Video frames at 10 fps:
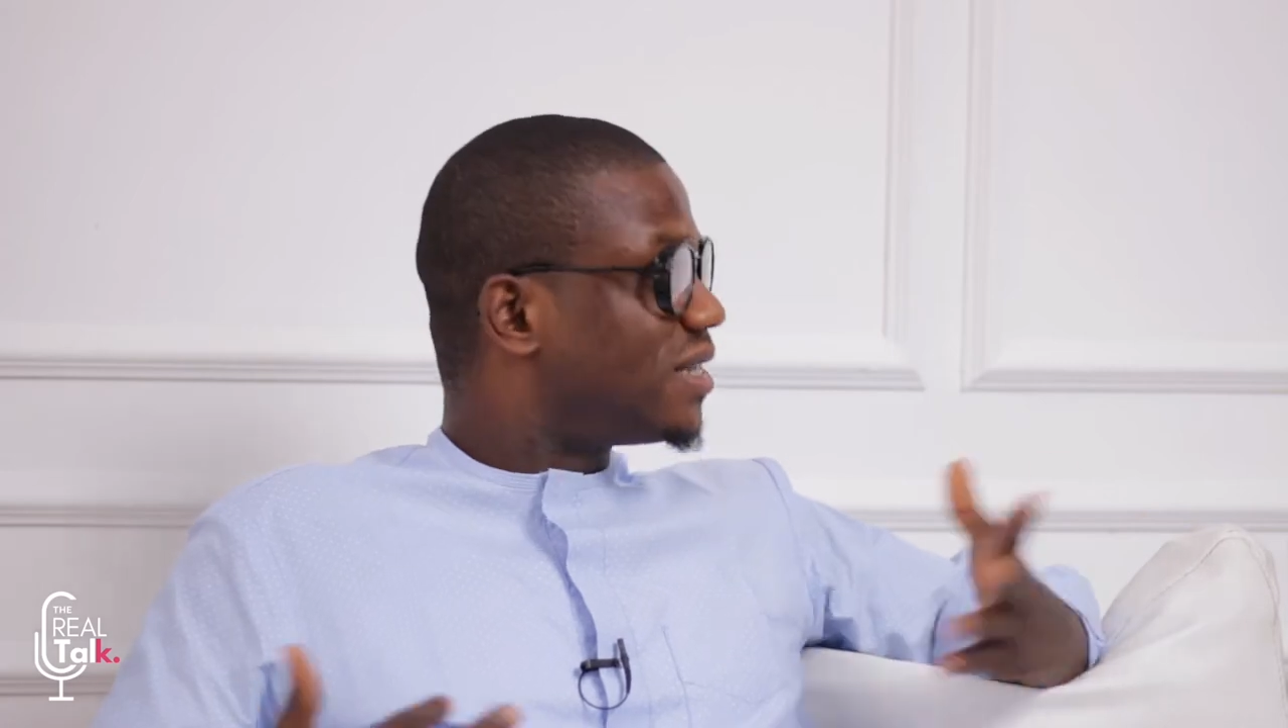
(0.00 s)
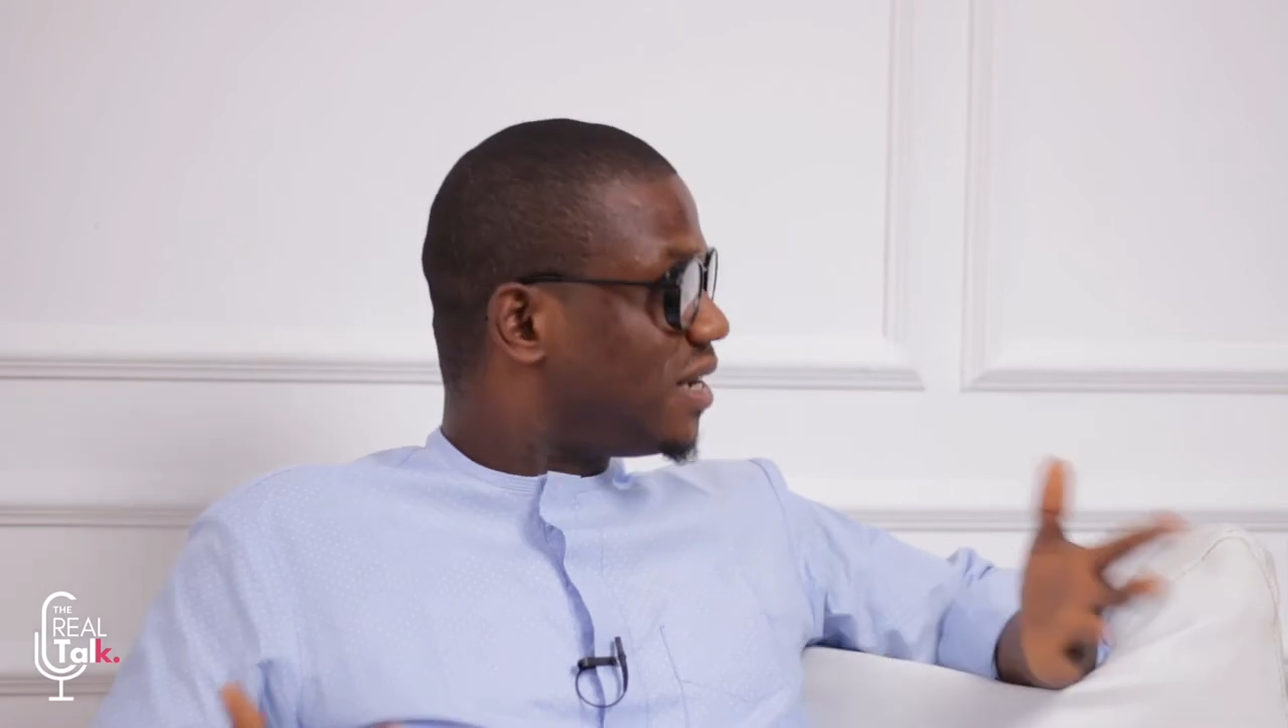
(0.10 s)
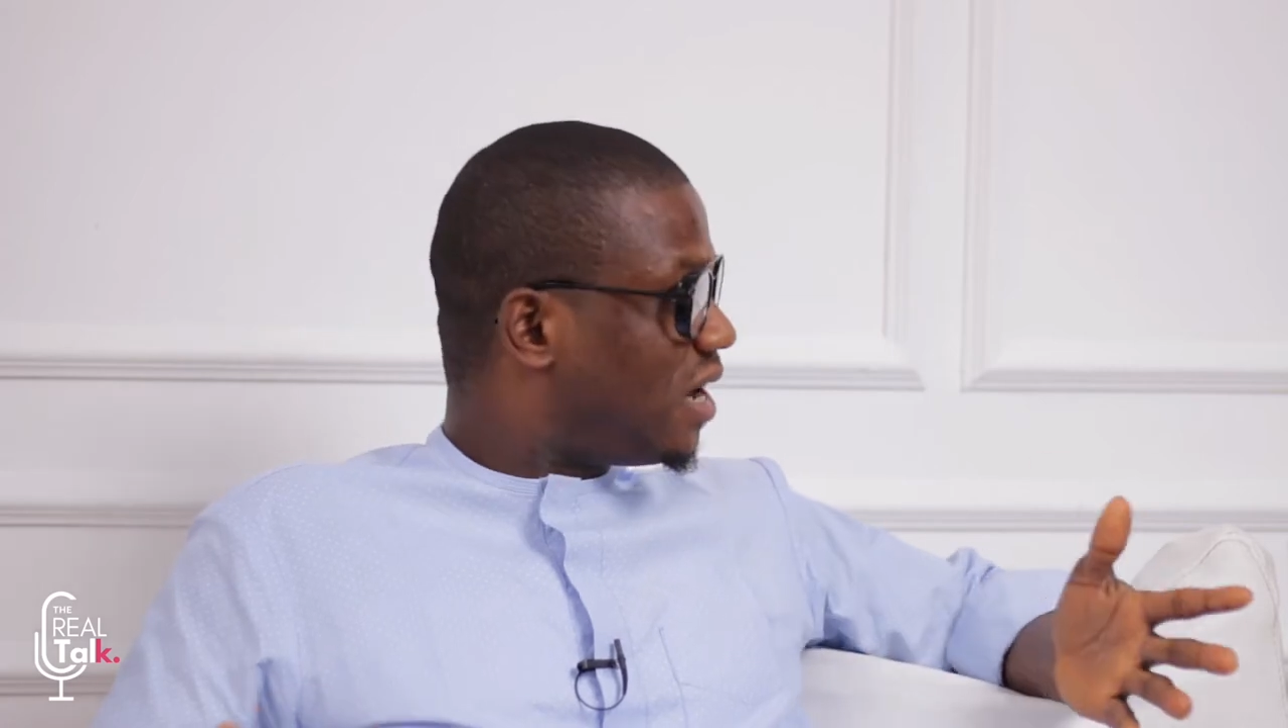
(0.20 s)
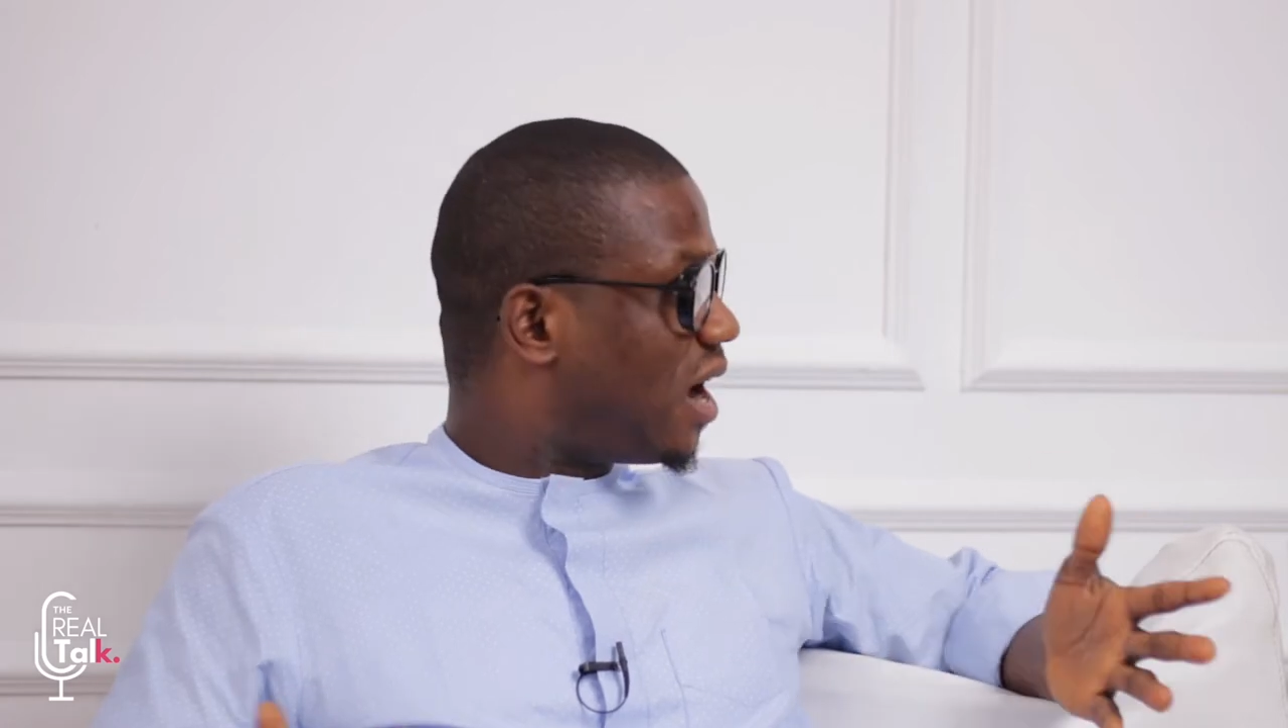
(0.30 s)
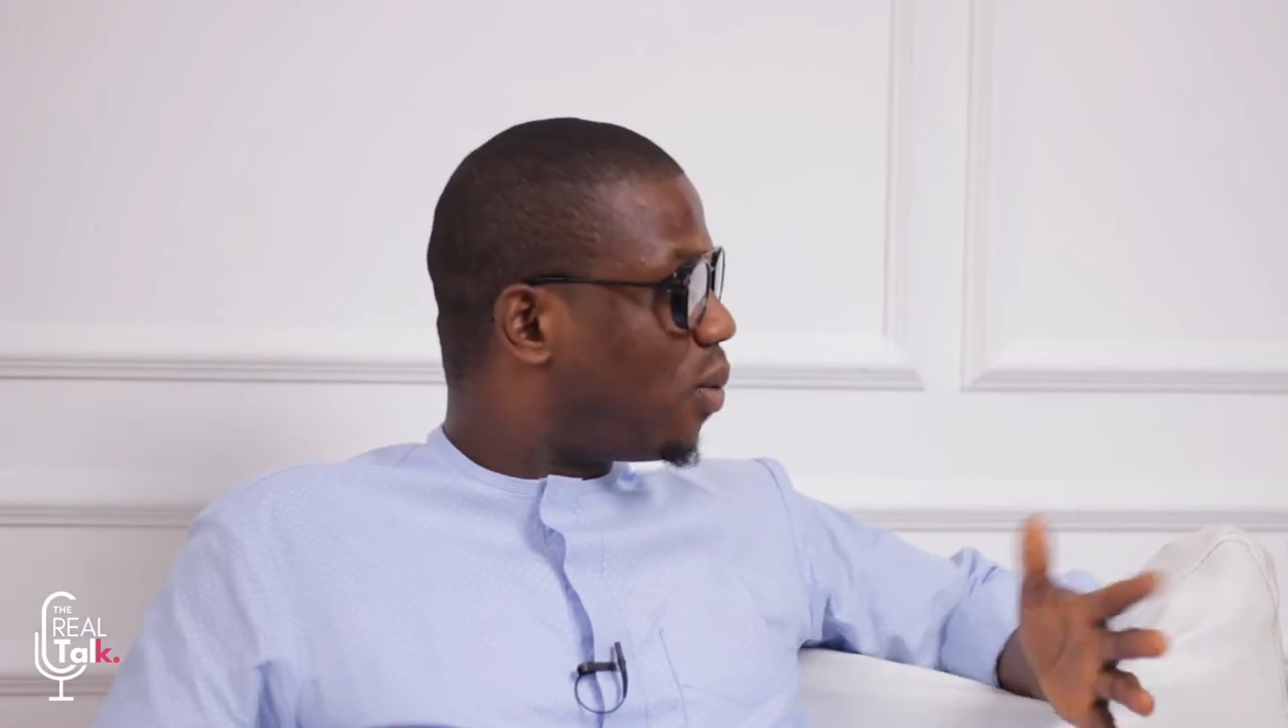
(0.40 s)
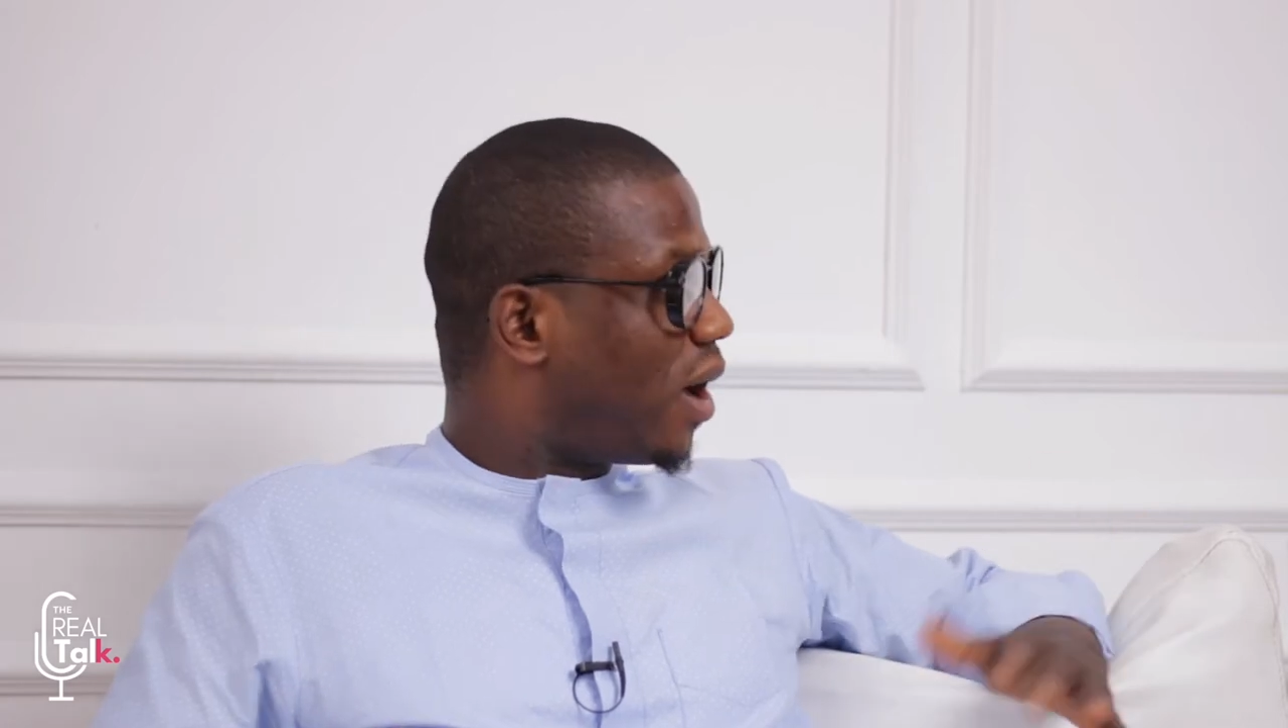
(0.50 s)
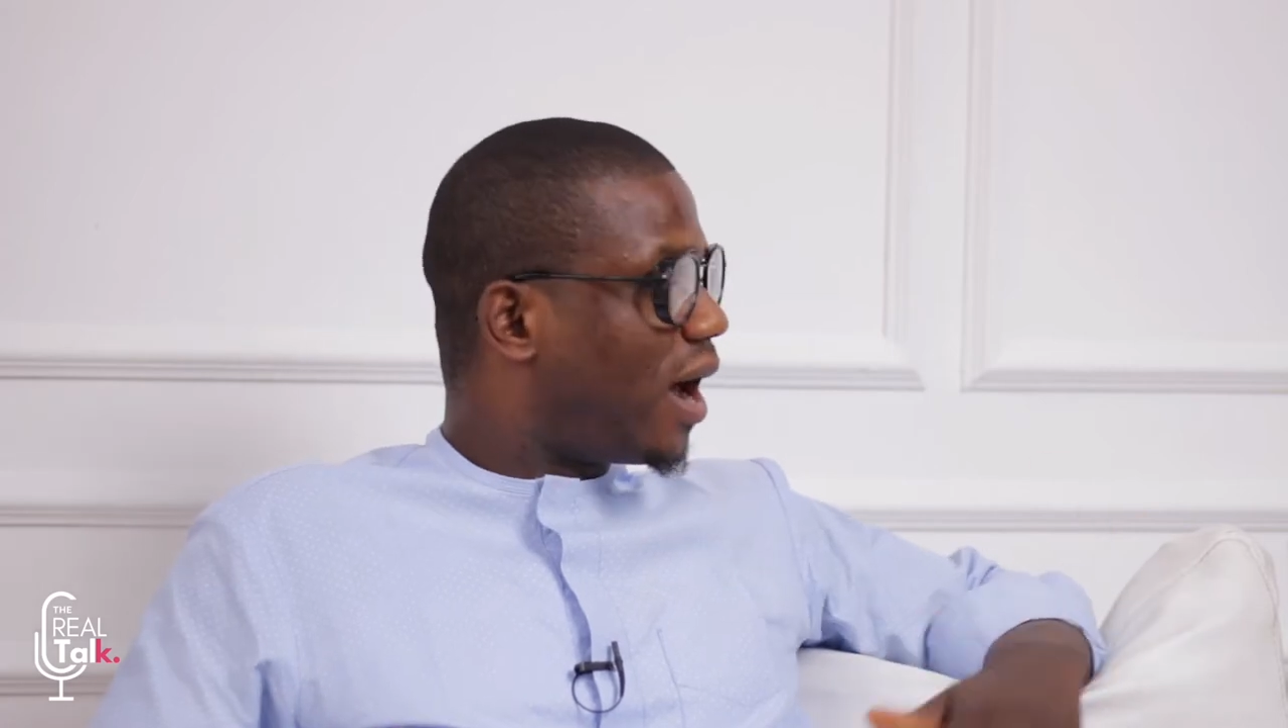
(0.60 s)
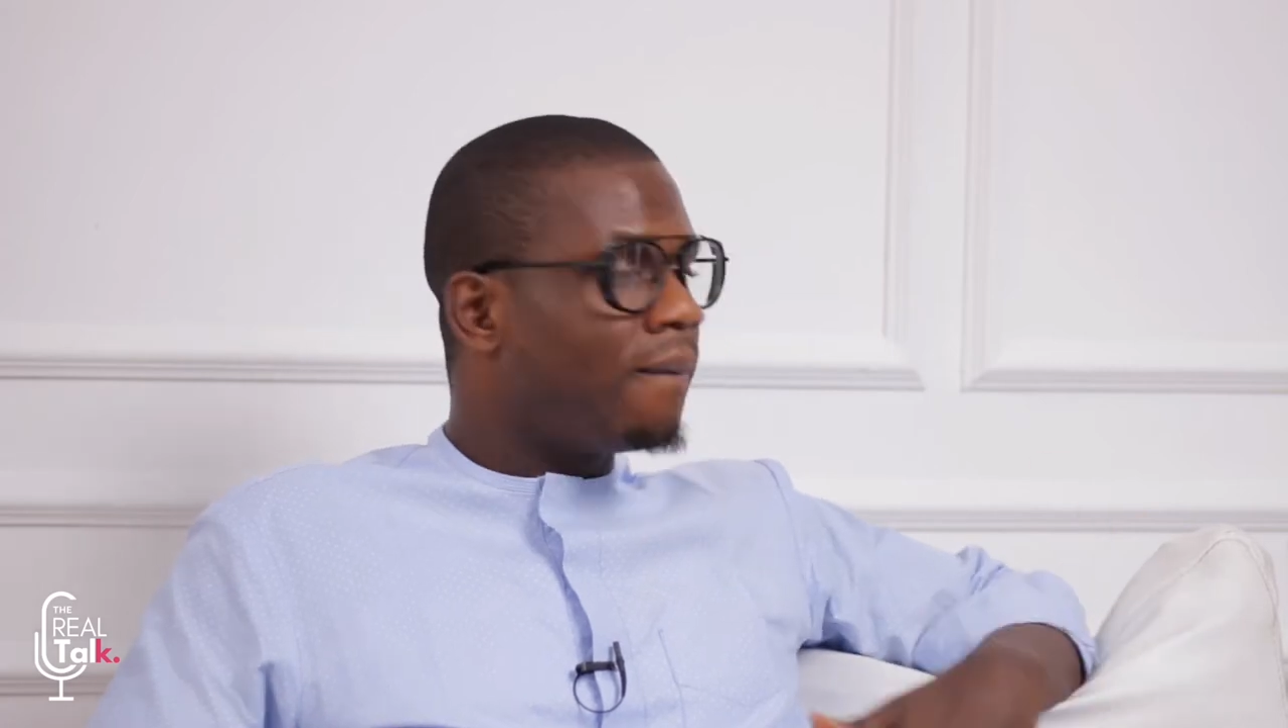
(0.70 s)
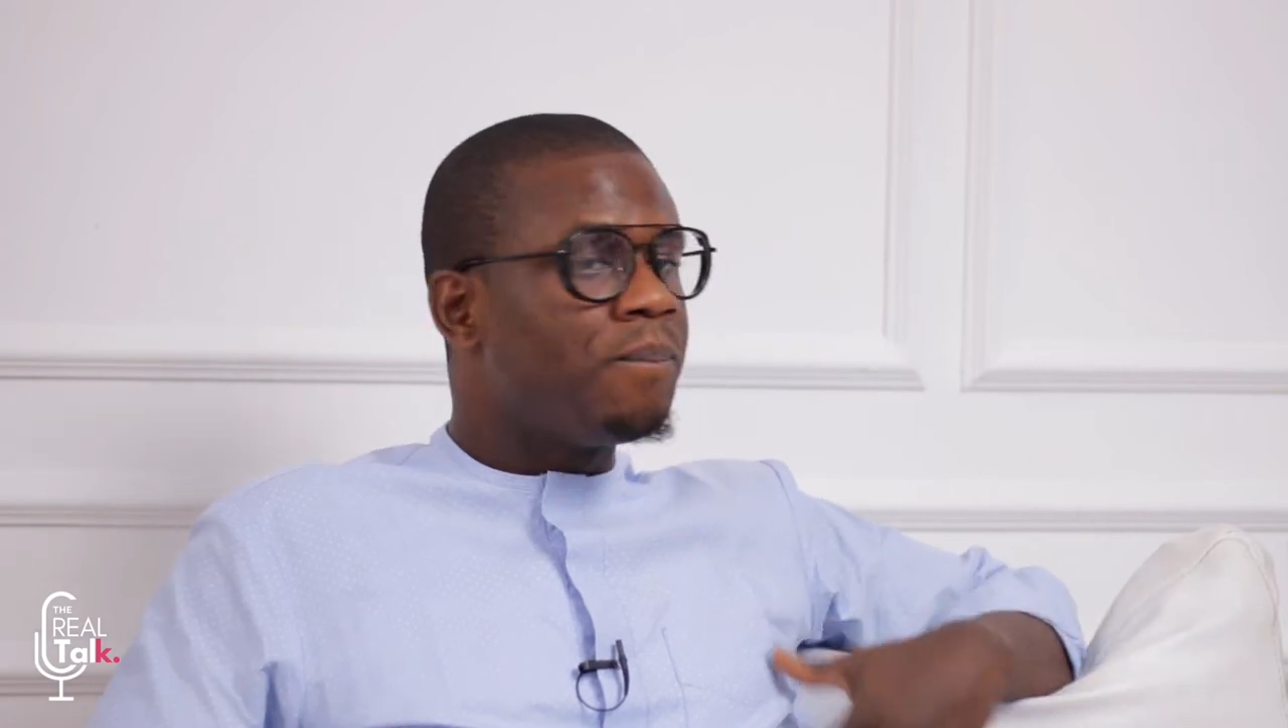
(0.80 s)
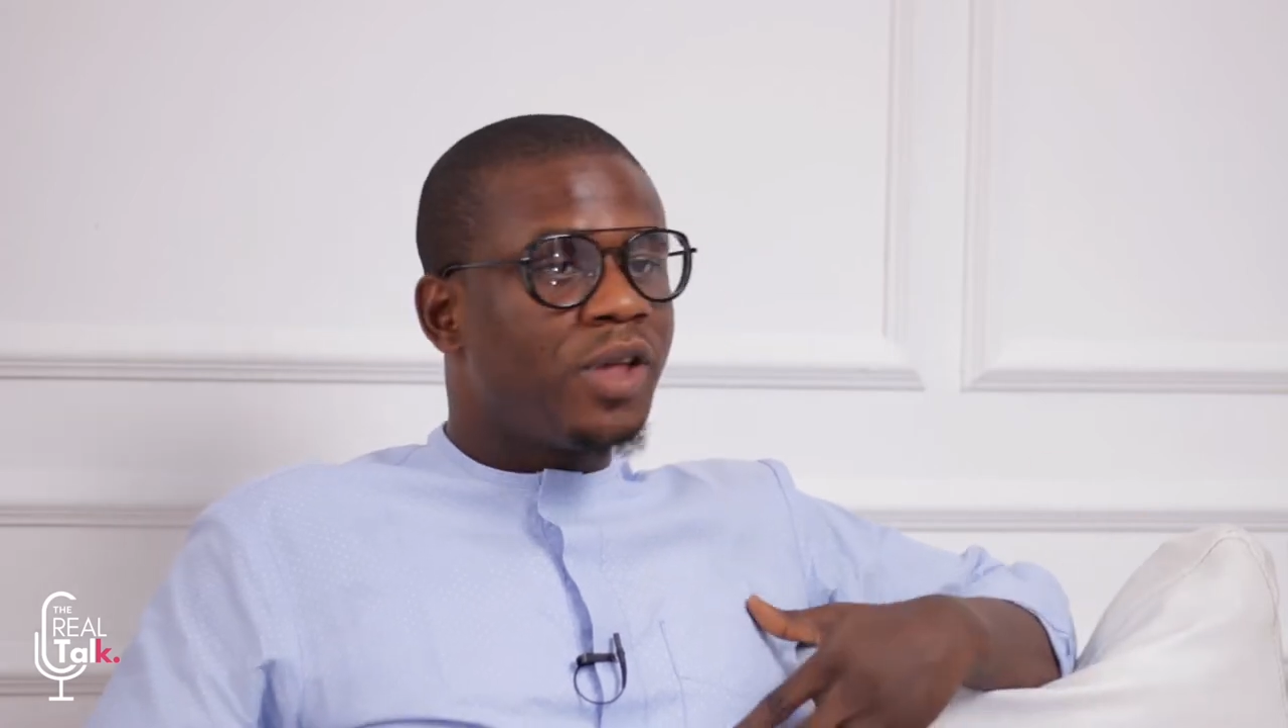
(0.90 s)
as a year
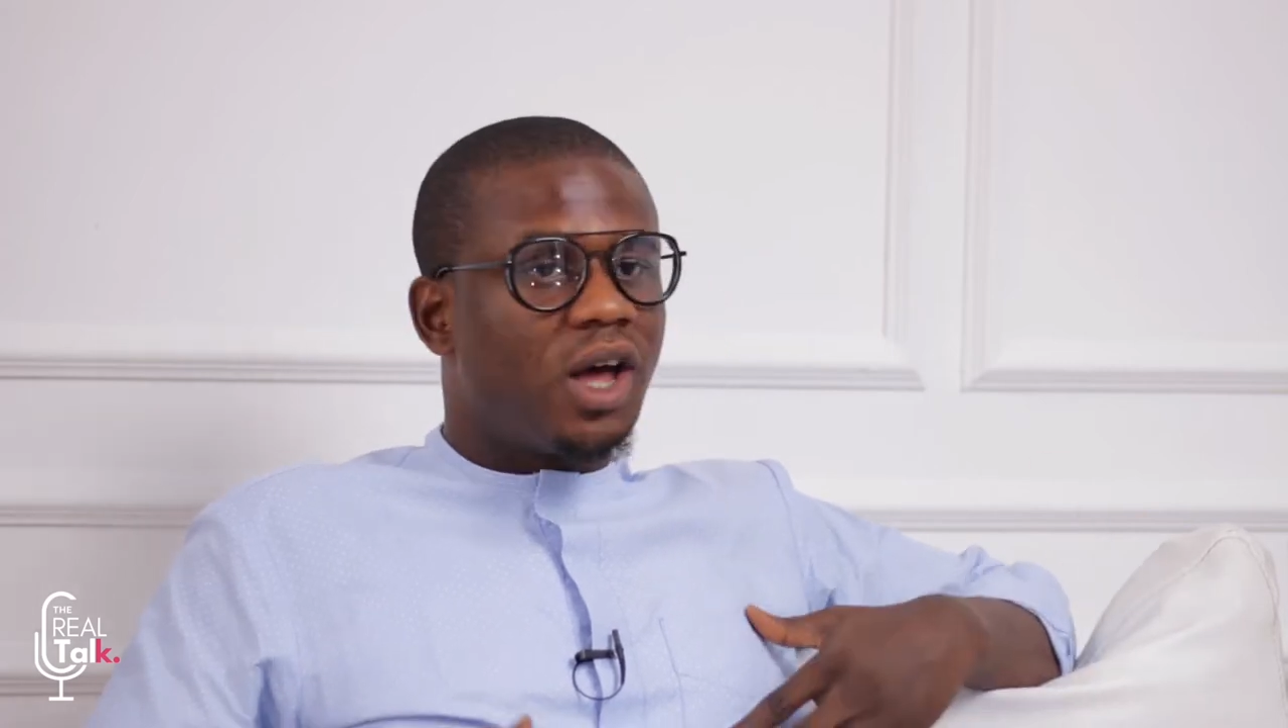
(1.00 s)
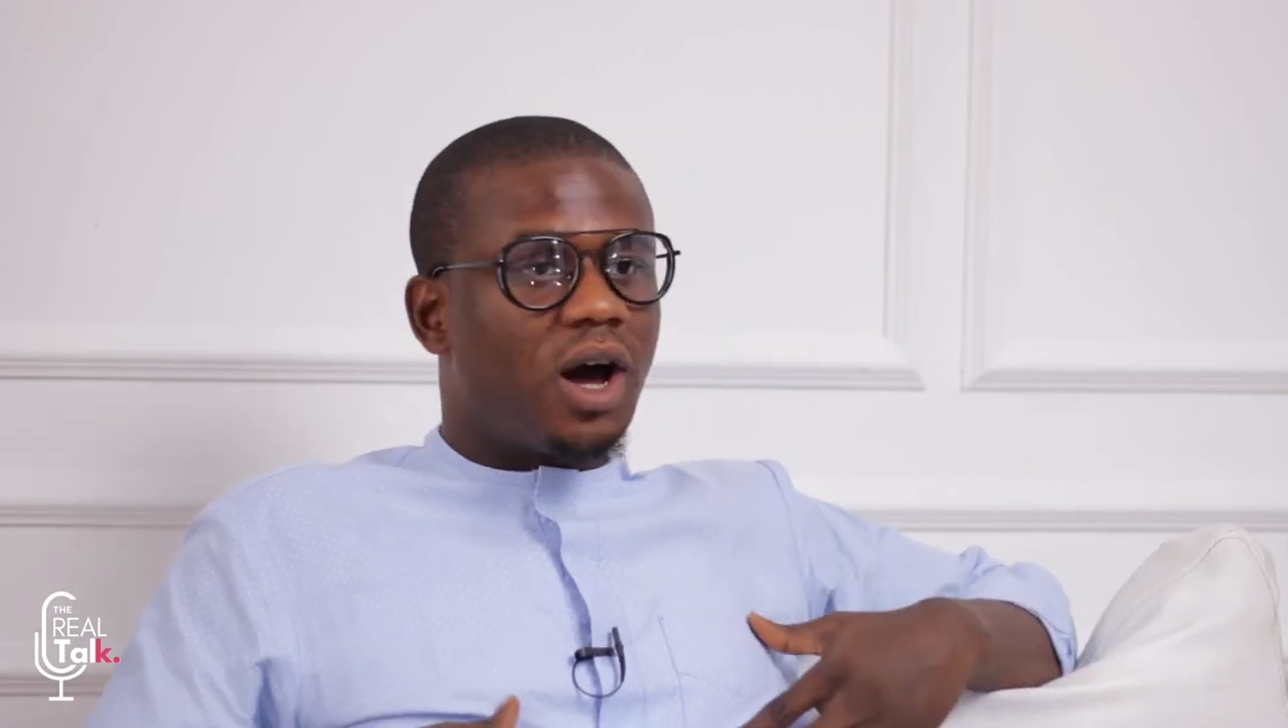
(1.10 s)
where